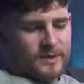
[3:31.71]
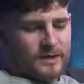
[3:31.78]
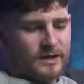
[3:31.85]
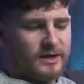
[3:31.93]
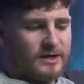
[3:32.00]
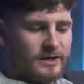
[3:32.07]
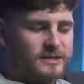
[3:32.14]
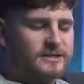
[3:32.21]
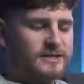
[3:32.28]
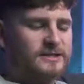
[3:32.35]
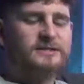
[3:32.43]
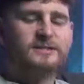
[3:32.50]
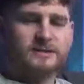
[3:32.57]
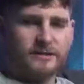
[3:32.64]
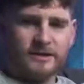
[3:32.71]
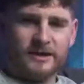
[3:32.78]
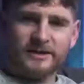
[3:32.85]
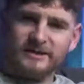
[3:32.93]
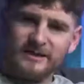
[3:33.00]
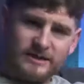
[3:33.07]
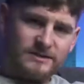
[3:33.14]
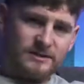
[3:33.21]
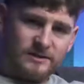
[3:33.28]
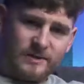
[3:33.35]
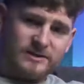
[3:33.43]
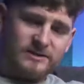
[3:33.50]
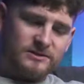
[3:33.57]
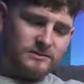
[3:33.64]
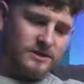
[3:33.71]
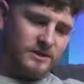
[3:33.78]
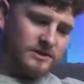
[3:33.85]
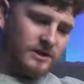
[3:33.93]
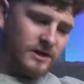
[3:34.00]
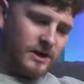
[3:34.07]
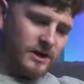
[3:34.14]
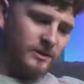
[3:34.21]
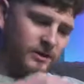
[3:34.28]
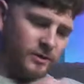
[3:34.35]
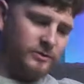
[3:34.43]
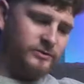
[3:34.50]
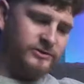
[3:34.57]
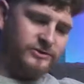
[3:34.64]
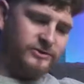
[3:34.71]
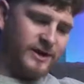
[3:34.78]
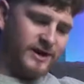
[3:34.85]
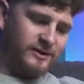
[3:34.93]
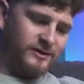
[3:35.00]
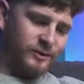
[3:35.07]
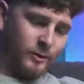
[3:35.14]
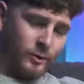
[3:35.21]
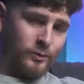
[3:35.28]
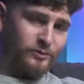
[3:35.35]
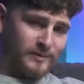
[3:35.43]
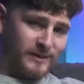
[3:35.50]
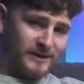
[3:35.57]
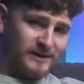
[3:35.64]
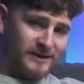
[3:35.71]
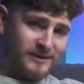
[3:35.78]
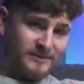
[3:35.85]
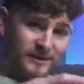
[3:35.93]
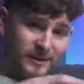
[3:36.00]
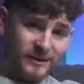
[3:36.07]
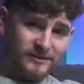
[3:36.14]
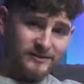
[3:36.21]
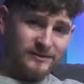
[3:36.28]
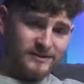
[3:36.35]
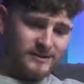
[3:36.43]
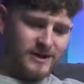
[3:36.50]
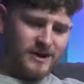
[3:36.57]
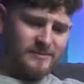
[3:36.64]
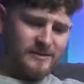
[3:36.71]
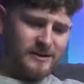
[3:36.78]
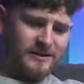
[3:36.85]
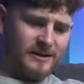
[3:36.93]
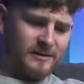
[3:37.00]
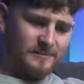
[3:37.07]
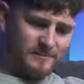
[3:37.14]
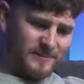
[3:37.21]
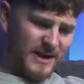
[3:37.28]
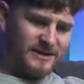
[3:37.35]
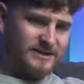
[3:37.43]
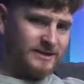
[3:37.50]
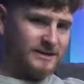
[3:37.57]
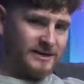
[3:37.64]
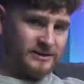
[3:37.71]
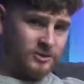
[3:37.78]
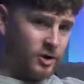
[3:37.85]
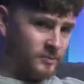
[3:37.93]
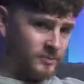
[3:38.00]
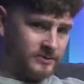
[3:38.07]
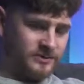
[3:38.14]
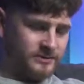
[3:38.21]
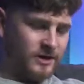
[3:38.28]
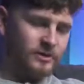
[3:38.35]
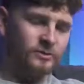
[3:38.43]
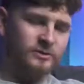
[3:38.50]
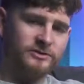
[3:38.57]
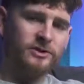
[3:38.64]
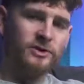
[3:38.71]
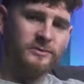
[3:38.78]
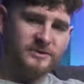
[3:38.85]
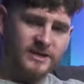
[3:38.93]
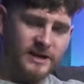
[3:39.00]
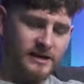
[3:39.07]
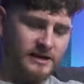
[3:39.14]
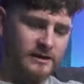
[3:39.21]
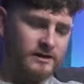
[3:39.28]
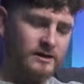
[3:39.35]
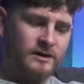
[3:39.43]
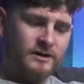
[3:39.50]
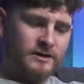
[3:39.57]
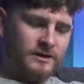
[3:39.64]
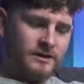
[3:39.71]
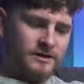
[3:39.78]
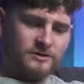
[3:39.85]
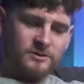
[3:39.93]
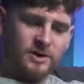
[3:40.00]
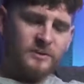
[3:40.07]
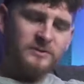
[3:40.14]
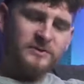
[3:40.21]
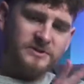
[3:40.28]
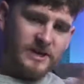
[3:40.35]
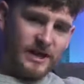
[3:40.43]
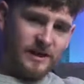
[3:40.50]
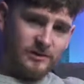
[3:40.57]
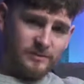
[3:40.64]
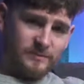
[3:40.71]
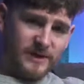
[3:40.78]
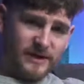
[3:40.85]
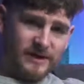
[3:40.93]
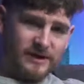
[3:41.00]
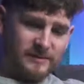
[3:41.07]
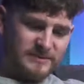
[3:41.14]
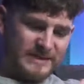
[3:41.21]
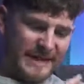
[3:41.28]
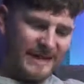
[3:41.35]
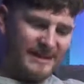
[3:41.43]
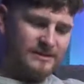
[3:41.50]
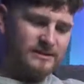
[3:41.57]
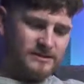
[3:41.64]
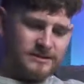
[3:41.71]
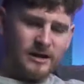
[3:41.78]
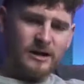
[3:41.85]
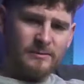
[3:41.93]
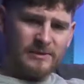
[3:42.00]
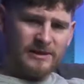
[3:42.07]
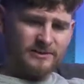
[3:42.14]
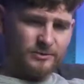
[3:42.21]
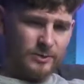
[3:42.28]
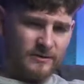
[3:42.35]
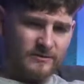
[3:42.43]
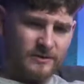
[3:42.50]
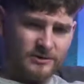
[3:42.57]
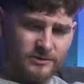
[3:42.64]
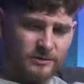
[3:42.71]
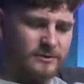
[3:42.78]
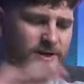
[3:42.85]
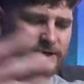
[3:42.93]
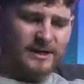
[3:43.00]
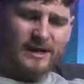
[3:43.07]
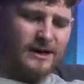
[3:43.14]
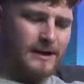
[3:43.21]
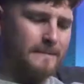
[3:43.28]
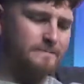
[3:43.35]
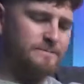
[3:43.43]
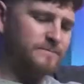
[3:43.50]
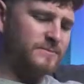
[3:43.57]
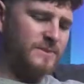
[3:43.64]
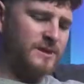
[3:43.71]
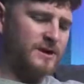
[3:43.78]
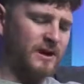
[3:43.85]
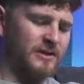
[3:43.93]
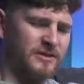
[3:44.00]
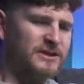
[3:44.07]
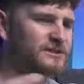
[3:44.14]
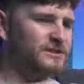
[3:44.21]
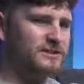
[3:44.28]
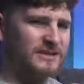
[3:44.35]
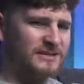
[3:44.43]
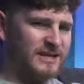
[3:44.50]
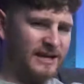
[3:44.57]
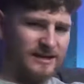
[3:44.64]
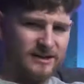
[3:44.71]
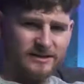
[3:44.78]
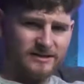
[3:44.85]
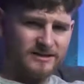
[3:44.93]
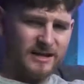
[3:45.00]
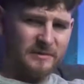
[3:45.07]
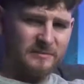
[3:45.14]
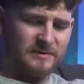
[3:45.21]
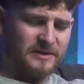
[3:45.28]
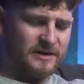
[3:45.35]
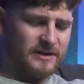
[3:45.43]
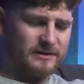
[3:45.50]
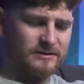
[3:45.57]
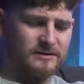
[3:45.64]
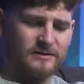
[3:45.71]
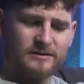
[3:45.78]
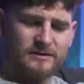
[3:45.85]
I see this is a nice, easy way to do this. I always drag all of my clips onto the timeline and basically I call this top and tailing. Top and tail my clips in the timeline so everything's already there. Now, I think it does exactly the same thing.